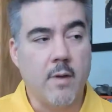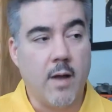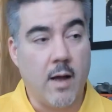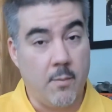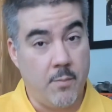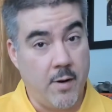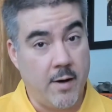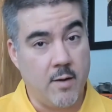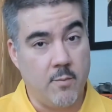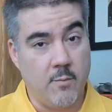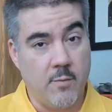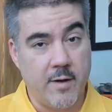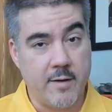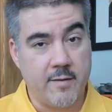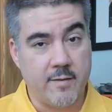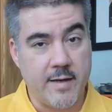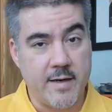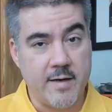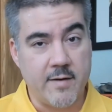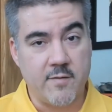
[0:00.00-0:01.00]
about a
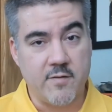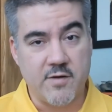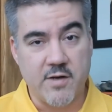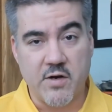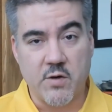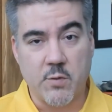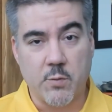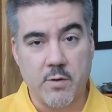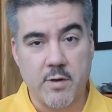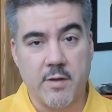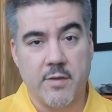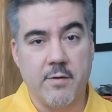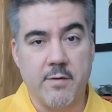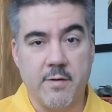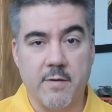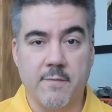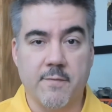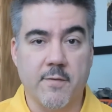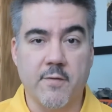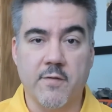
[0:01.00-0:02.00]
month late. It's January
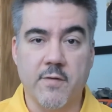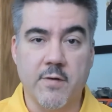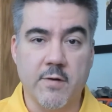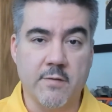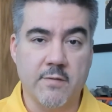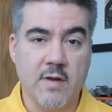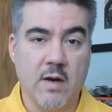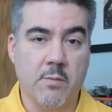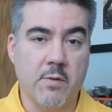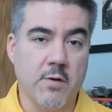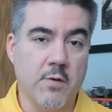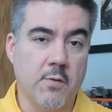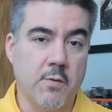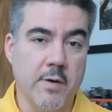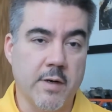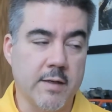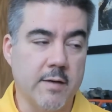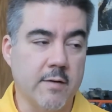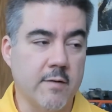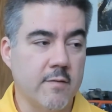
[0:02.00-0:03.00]
31st here as I'm
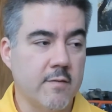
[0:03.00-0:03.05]
recording this.